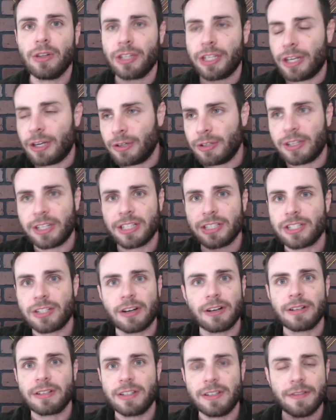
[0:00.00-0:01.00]
You can
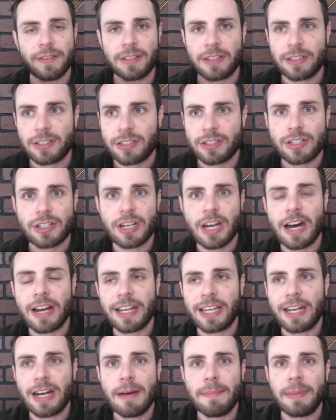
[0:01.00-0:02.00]
start cutting
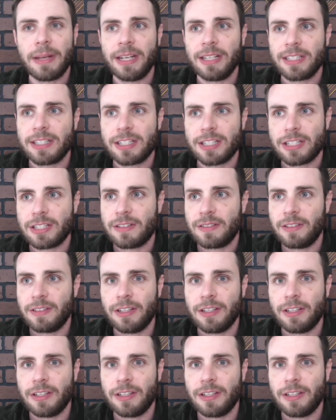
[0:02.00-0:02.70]
it up and it's,